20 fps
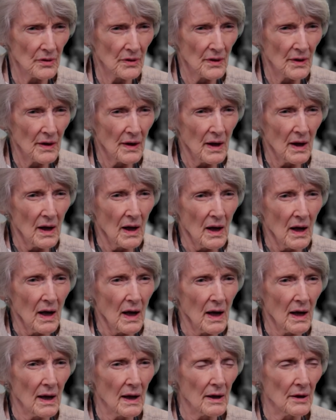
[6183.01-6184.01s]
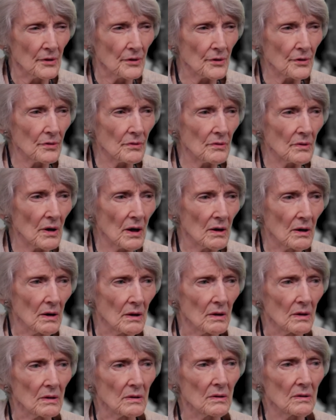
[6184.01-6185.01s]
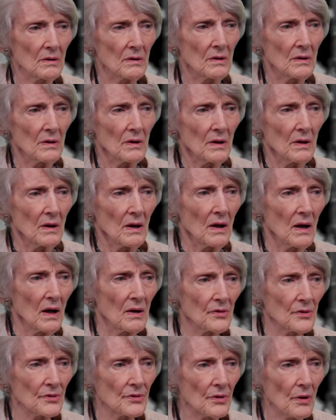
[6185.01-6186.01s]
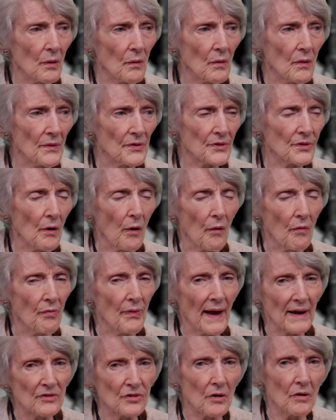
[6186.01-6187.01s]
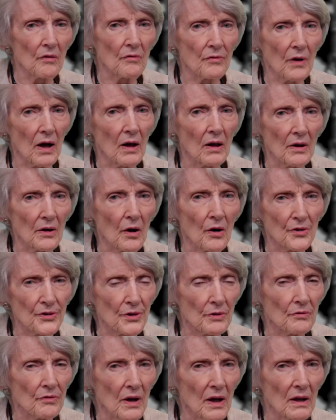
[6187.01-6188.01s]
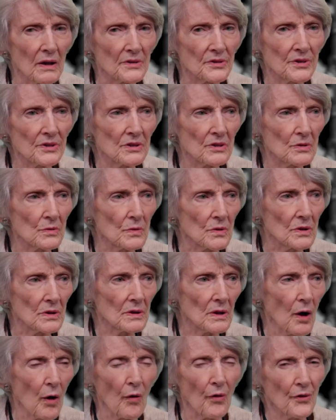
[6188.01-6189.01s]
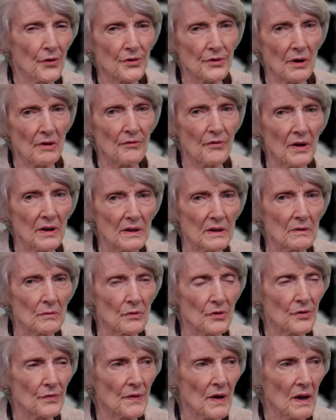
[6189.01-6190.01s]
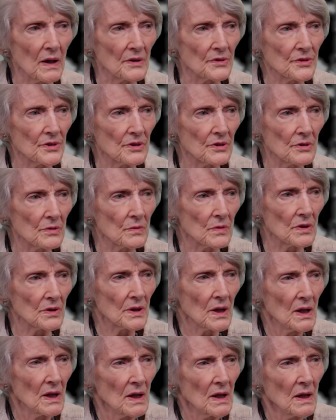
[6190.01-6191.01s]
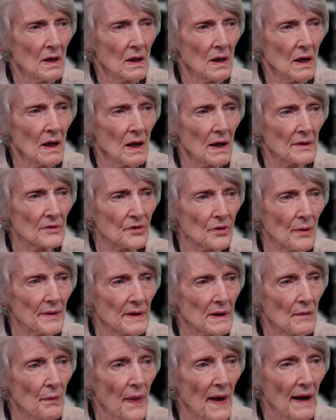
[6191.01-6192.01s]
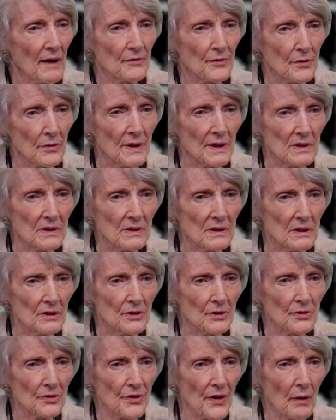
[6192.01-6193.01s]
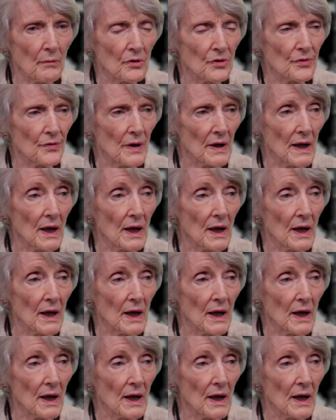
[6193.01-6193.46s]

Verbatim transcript: Oh. And uh, so it's all that's all vol- also volunteer work. All the stuff I did was volunteer work, and so I did that for 18 years. That was fun.